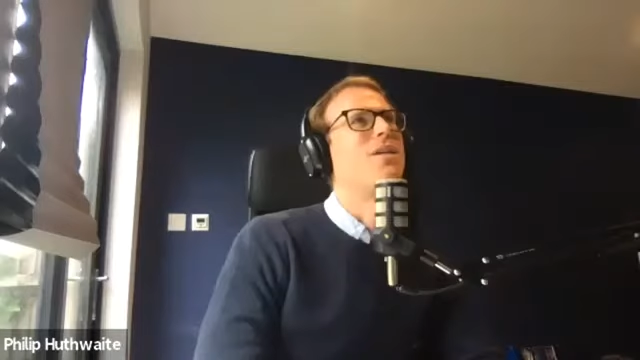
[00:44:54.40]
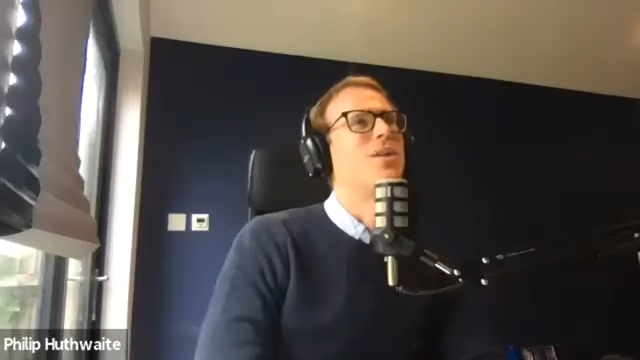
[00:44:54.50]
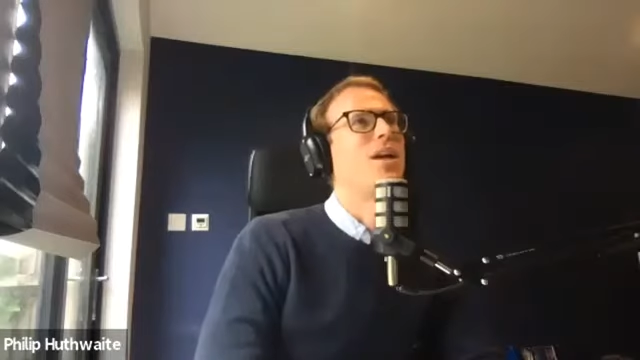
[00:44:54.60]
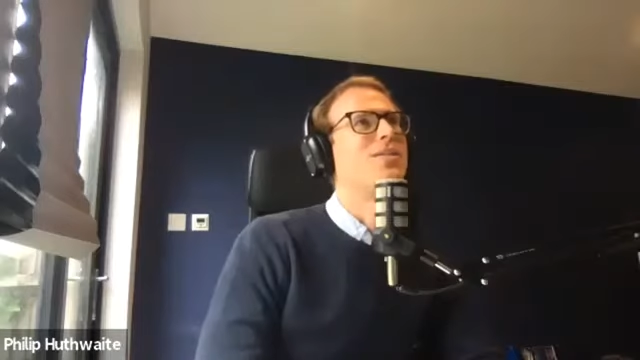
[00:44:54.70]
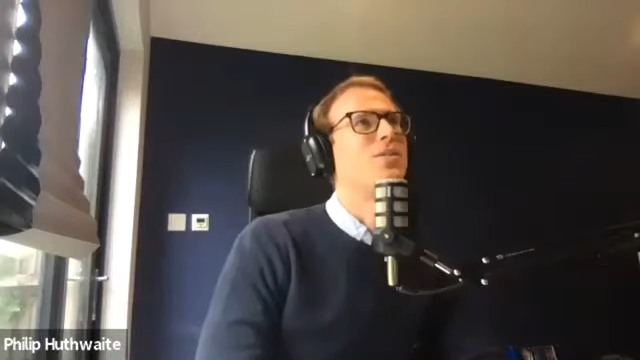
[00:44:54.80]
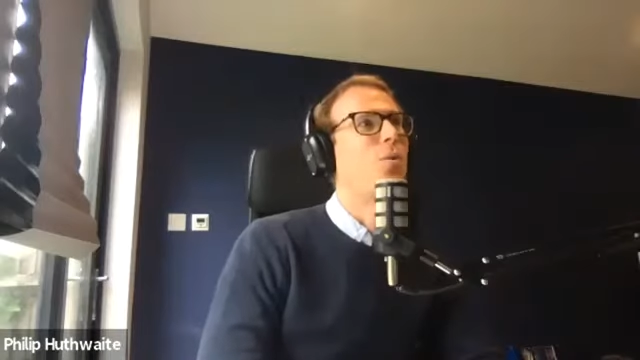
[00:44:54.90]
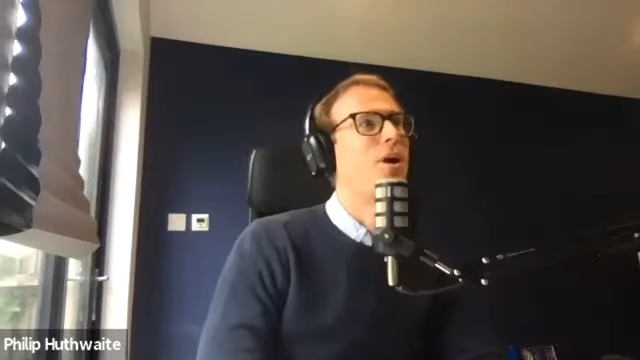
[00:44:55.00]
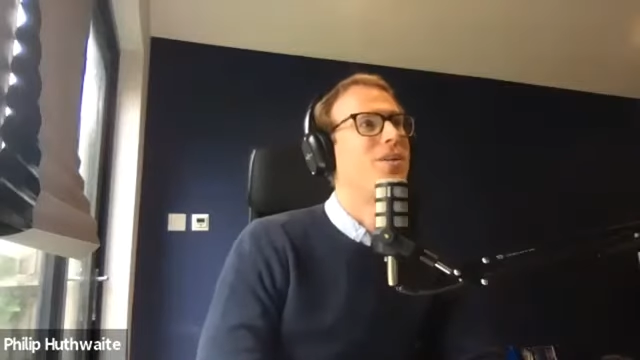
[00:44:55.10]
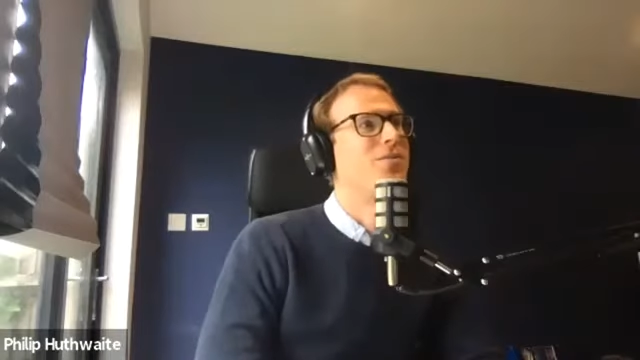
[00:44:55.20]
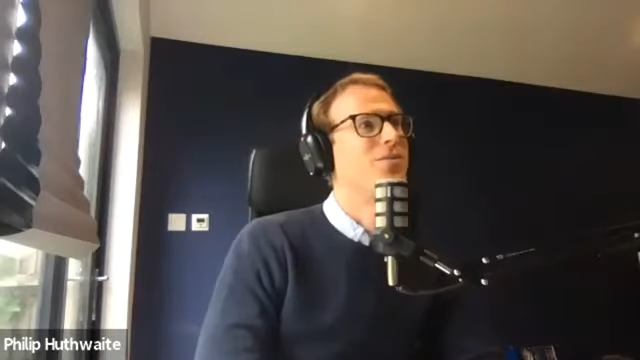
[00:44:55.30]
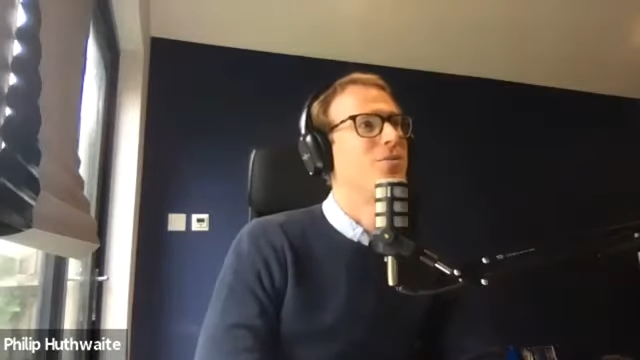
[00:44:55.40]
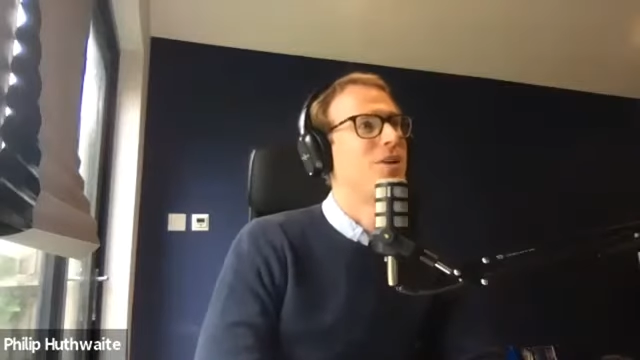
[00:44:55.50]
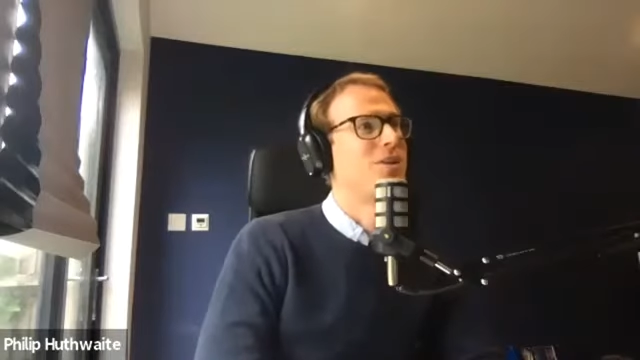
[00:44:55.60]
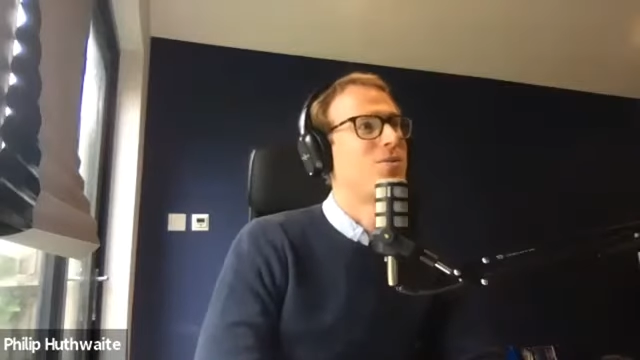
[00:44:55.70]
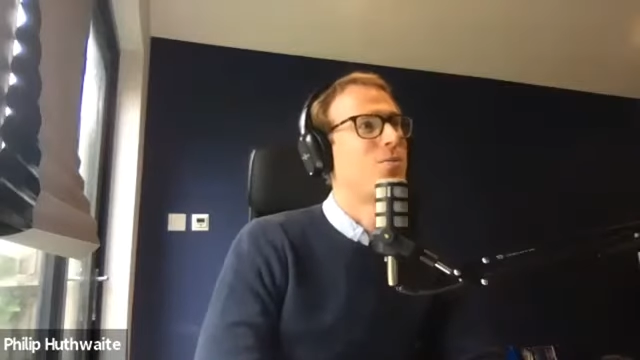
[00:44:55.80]
it relies on
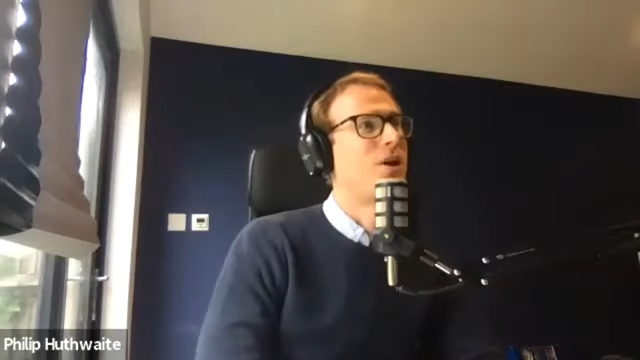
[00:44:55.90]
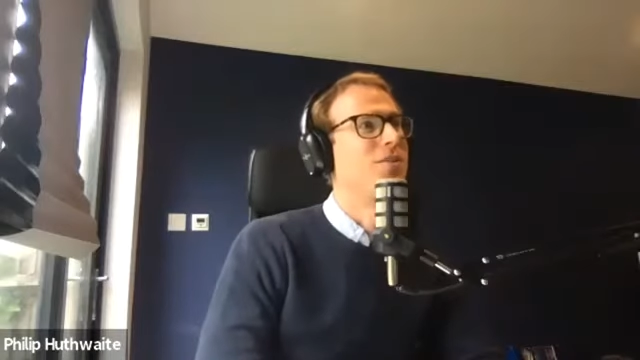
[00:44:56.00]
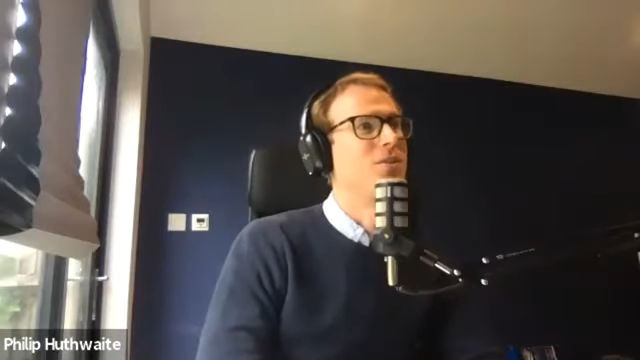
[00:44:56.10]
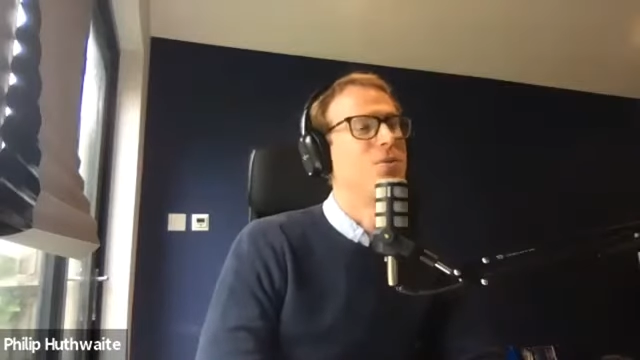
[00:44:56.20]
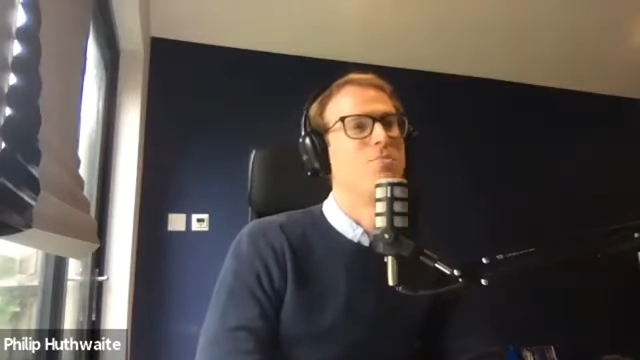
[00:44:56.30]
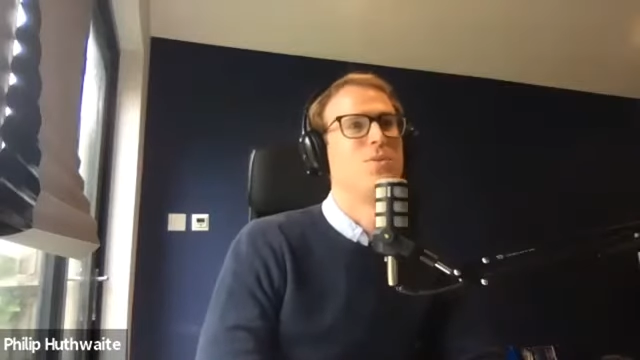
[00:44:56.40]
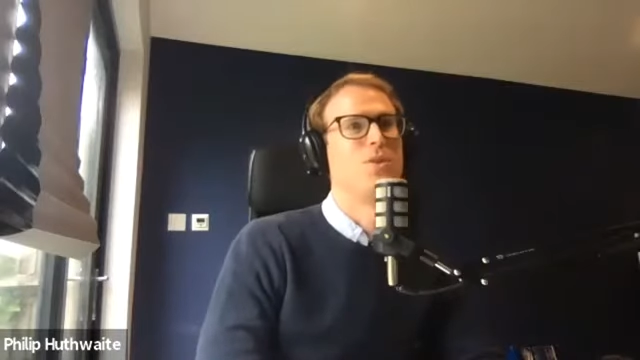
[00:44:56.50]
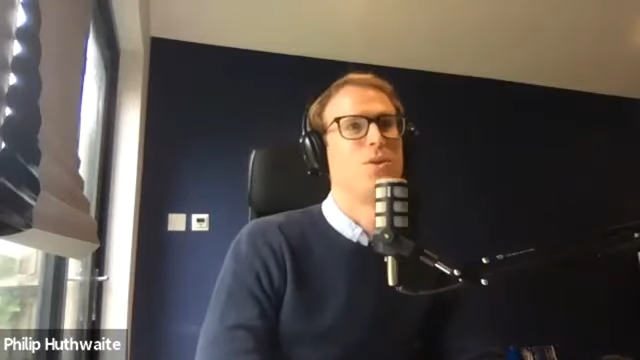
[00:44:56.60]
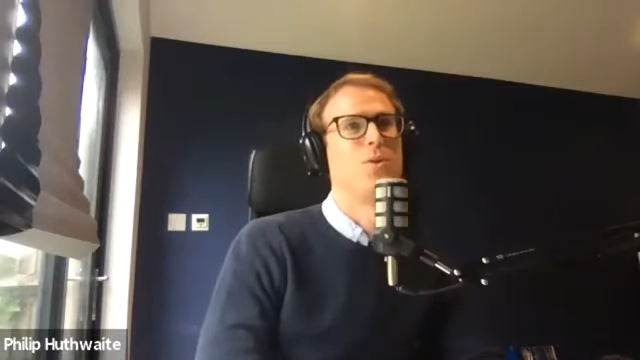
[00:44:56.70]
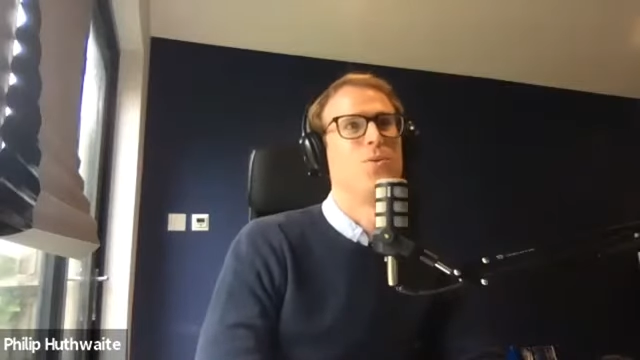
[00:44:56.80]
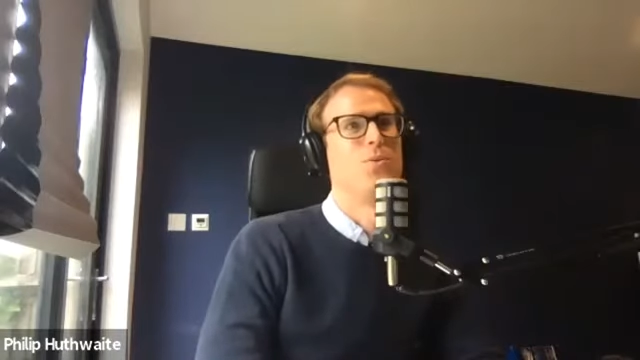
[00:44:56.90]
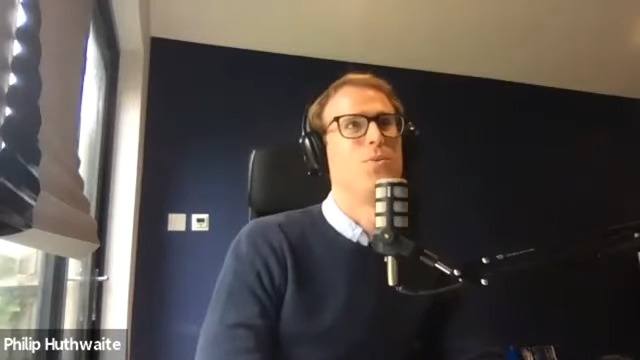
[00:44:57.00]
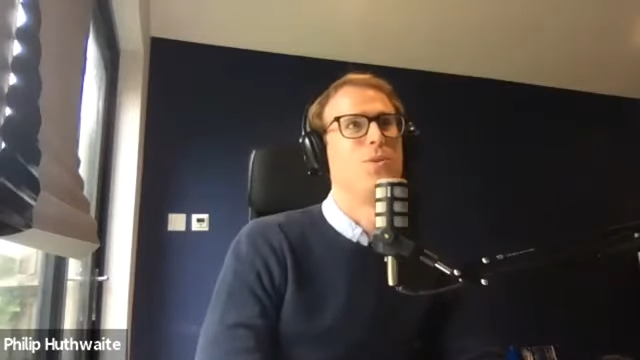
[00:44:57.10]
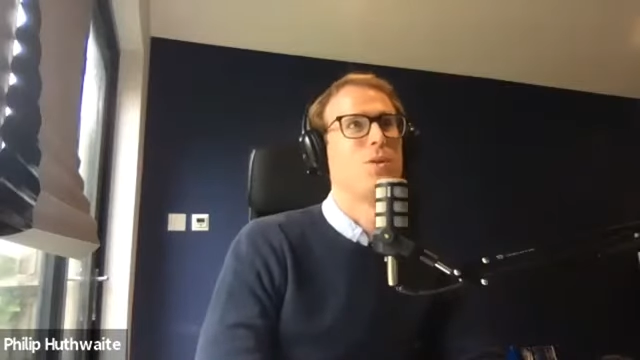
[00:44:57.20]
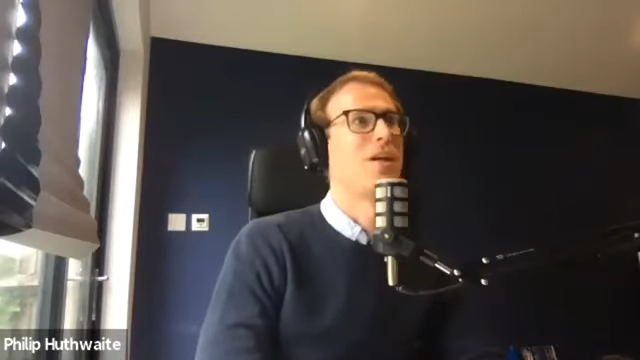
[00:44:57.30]
one of them
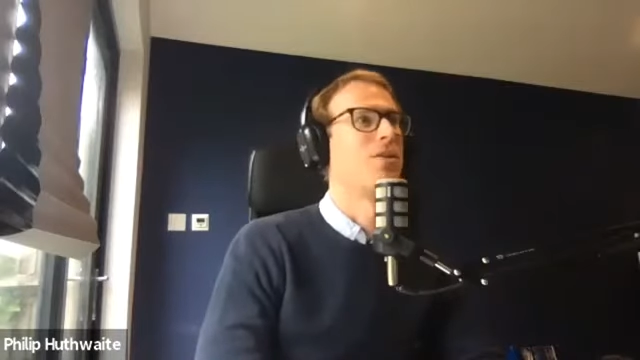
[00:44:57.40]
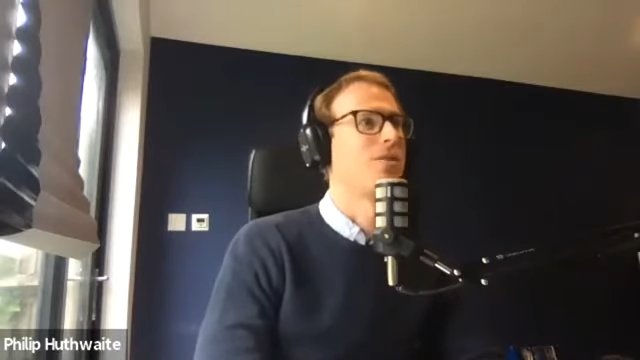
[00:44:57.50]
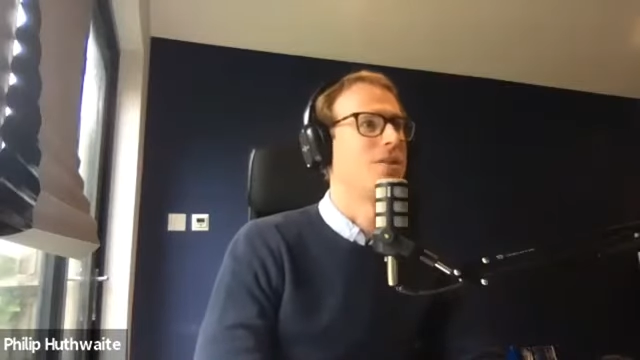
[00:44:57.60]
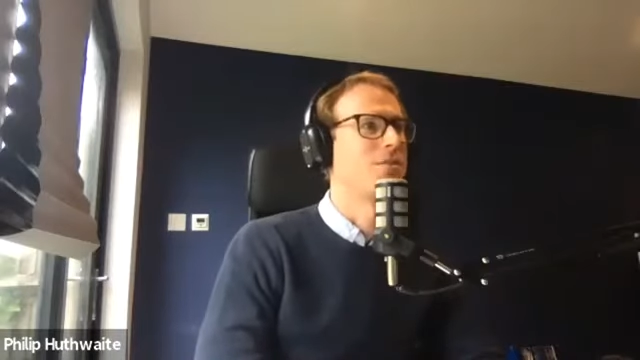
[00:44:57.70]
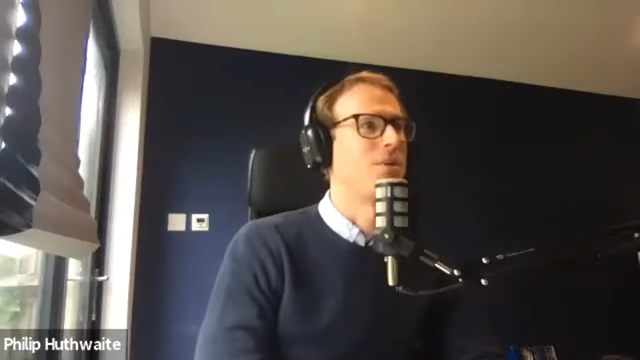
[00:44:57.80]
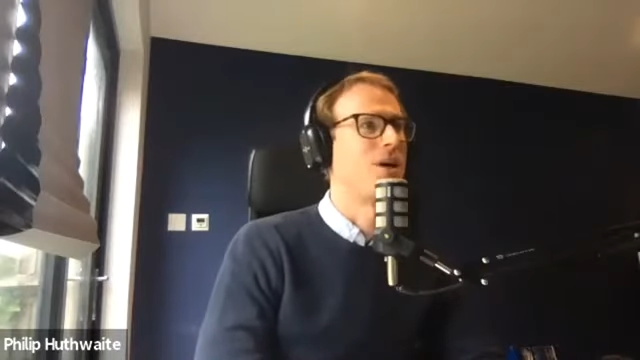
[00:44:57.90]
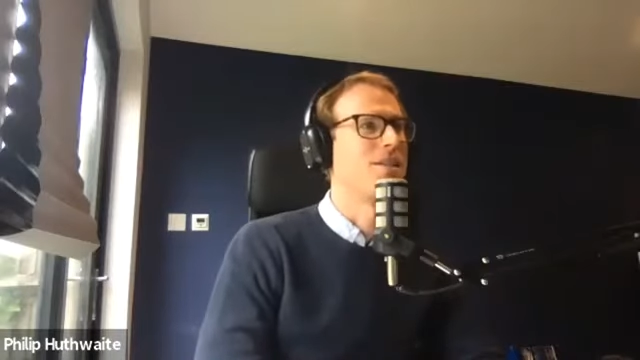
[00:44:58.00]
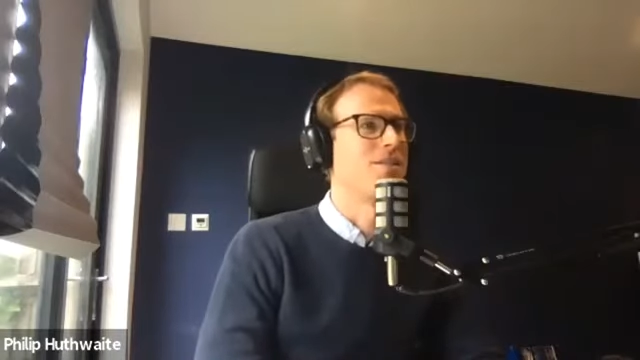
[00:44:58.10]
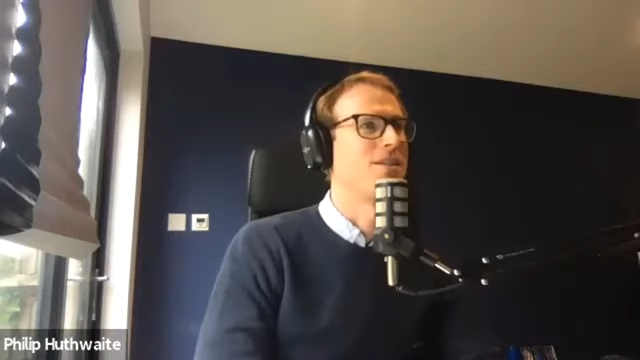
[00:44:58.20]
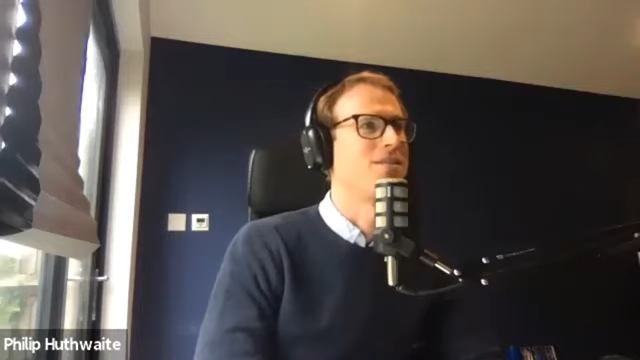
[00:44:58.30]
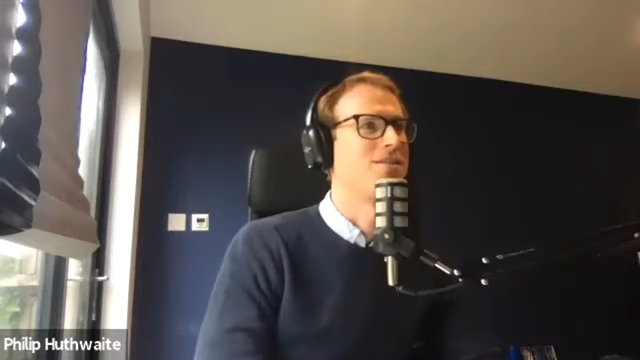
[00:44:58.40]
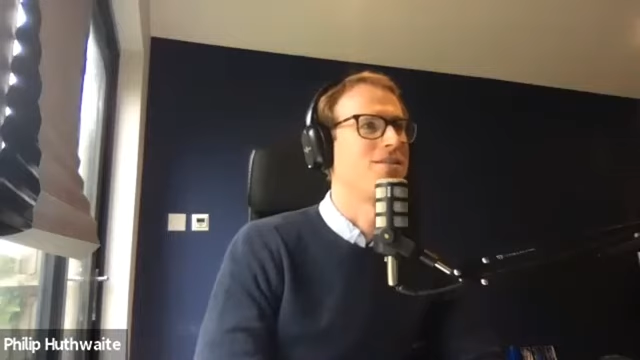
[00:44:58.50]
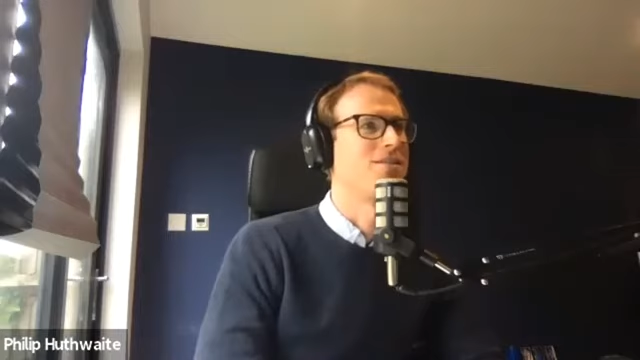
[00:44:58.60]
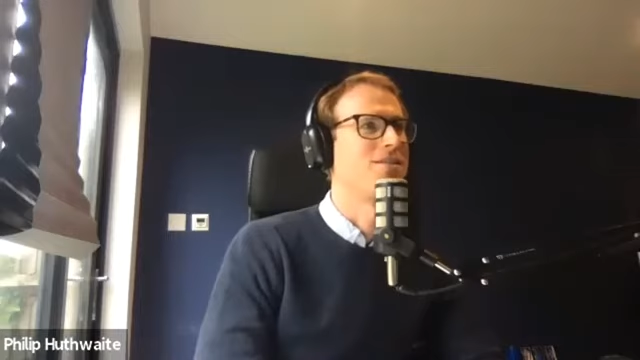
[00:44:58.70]
to increase the price and